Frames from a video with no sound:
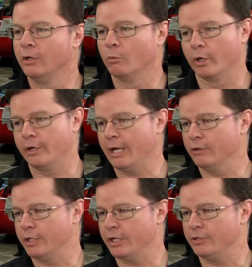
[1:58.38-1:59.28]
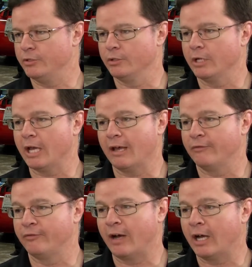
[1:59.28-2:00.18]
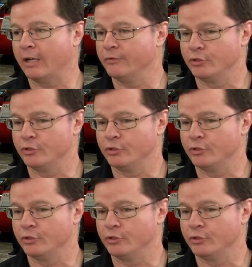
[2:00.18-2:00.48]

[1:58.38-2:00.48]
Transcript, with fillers: Where nowadays you can have five